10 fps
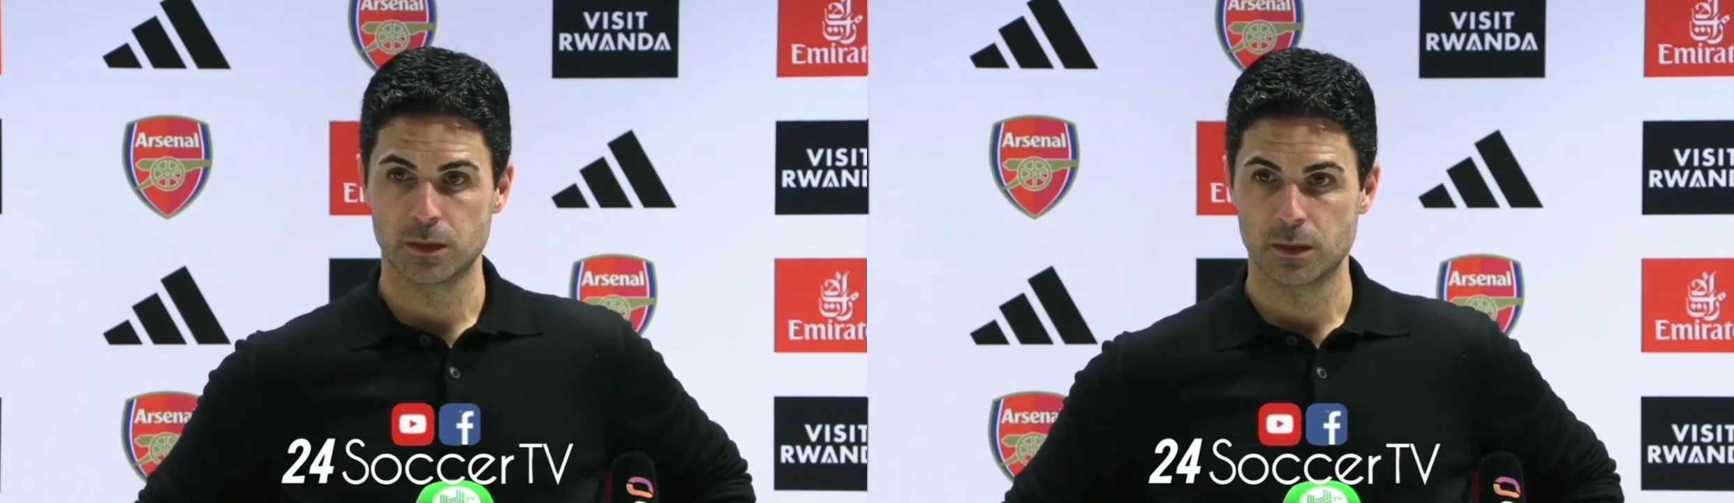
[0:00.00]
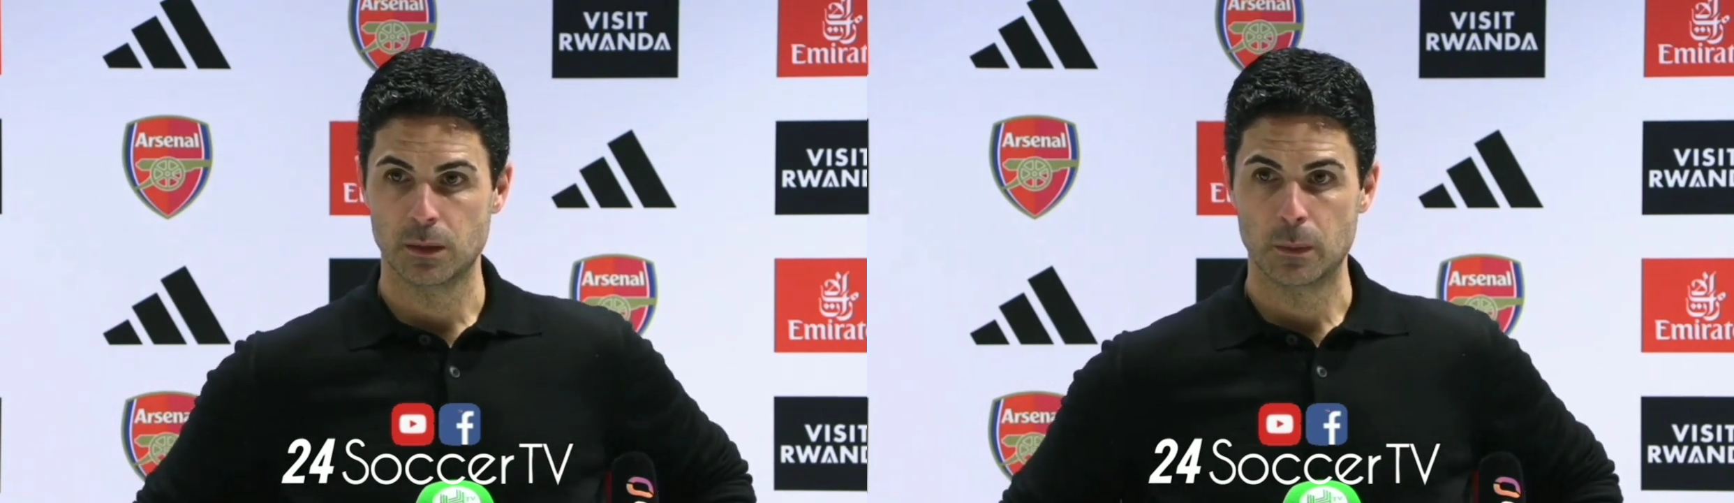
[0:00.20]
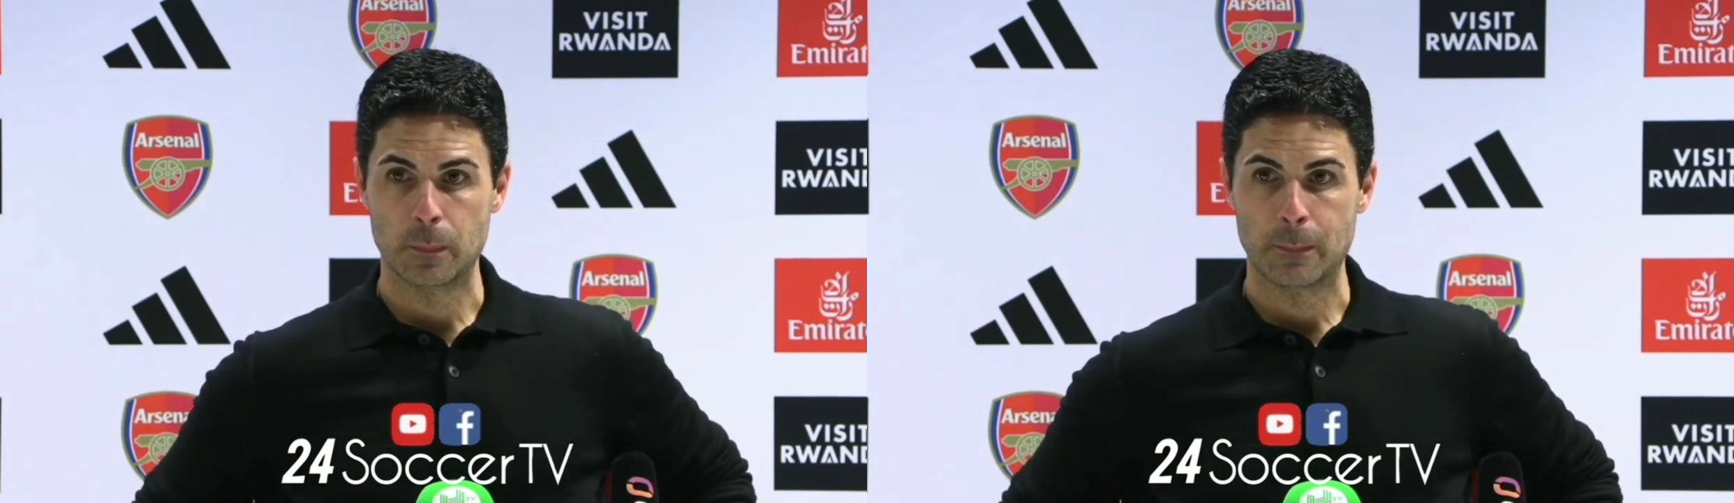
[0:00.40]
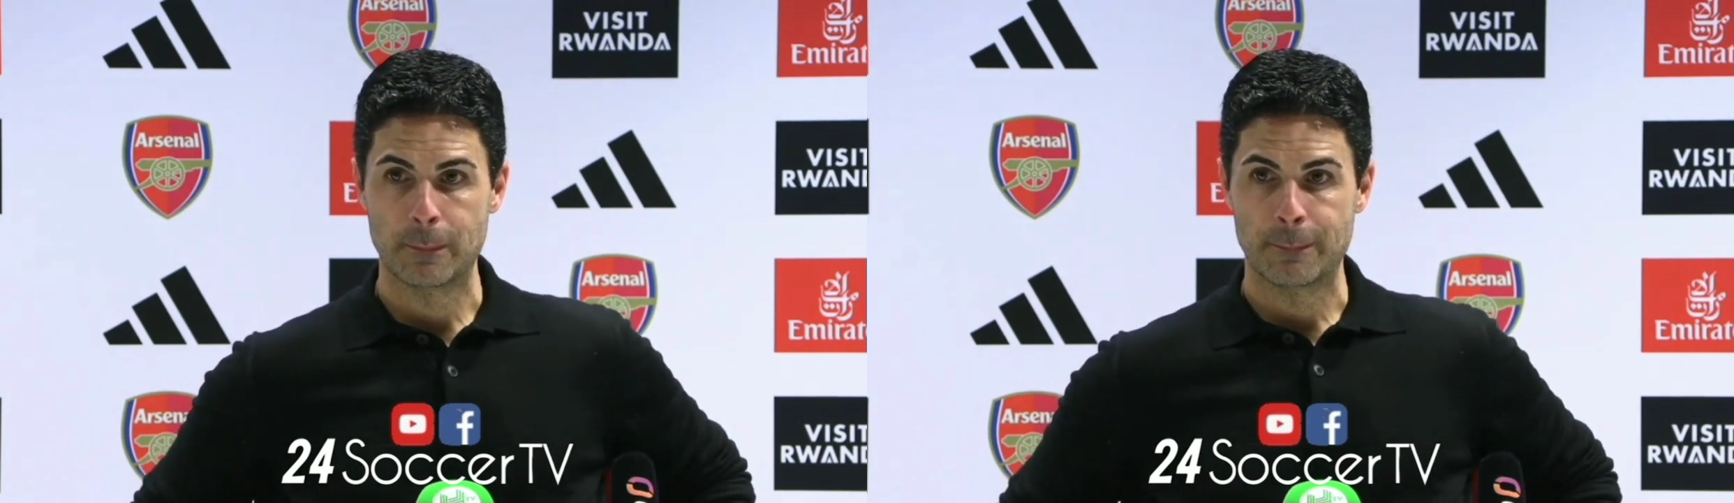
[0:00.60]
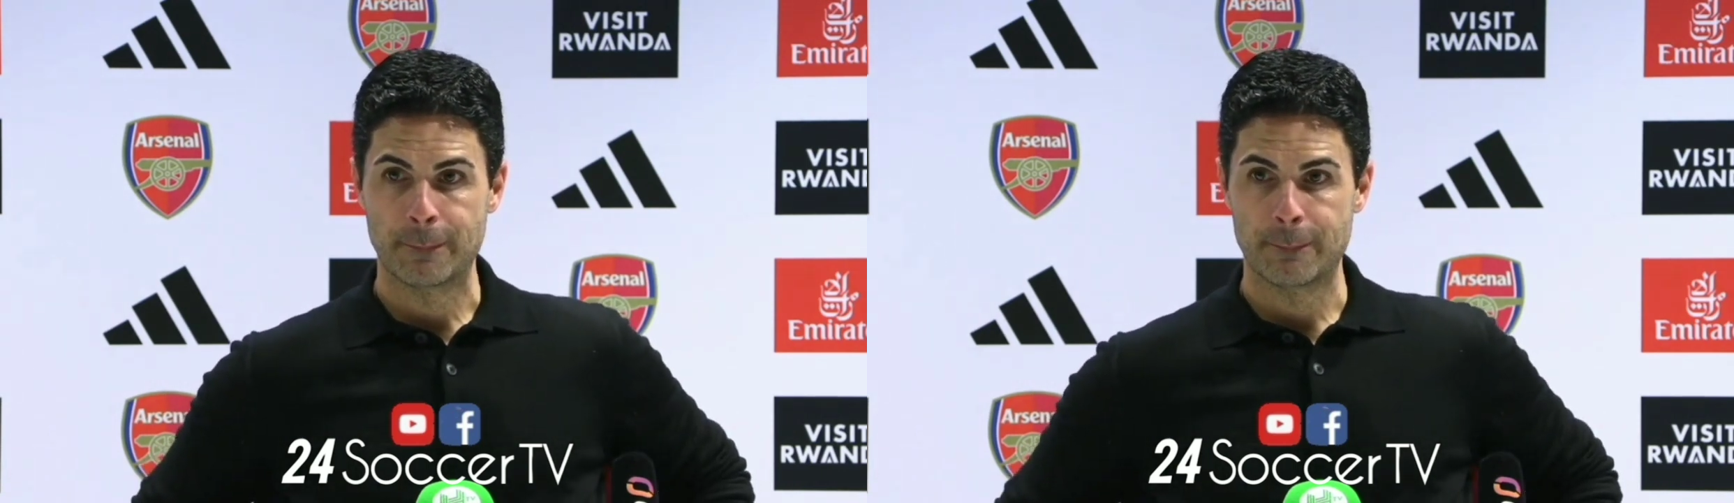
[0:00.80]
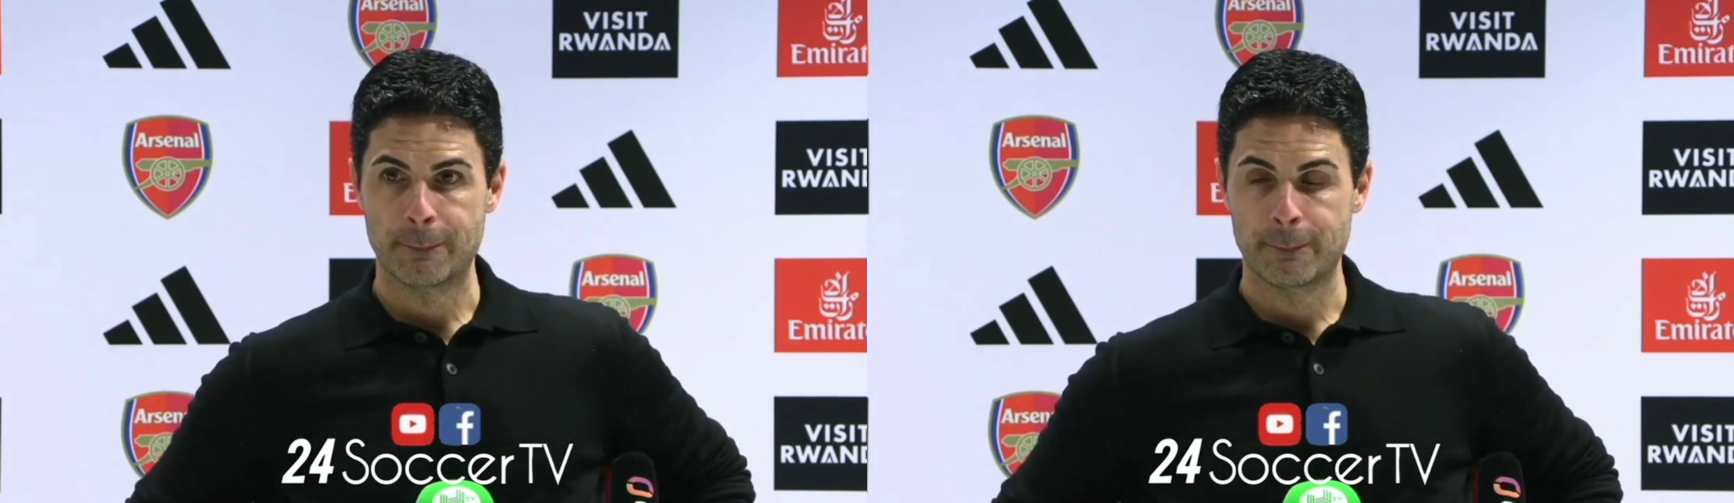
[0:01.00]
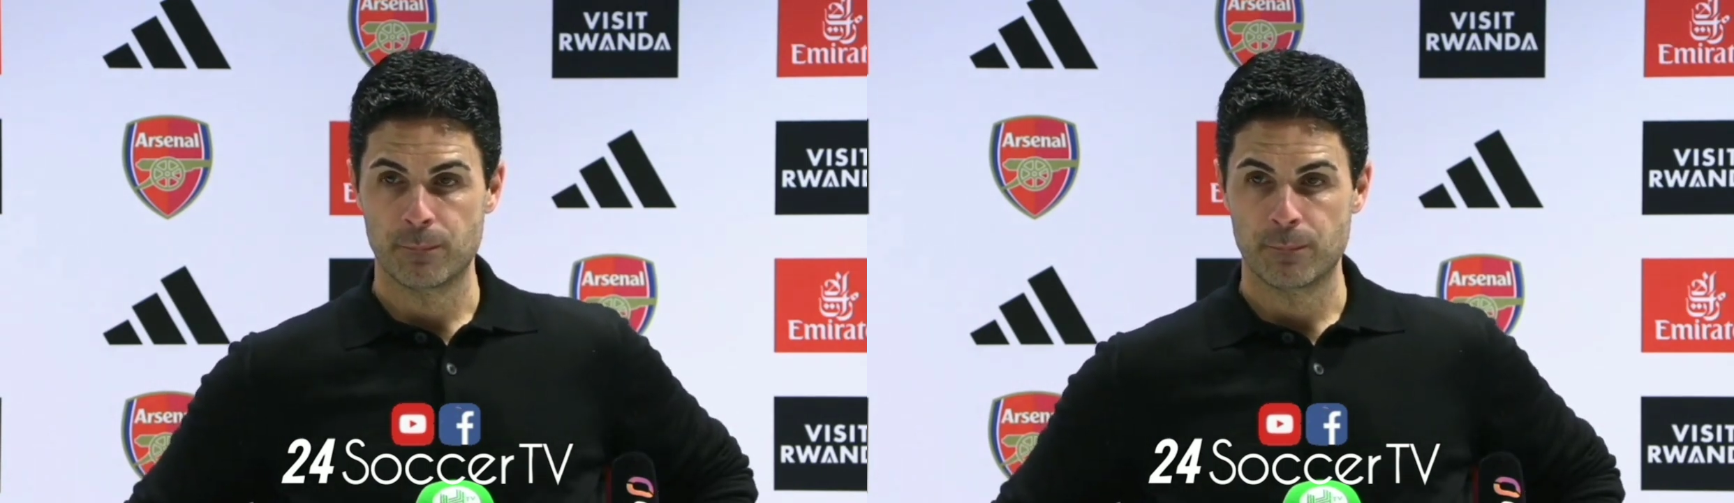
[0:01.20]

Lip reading: those leagues in Europe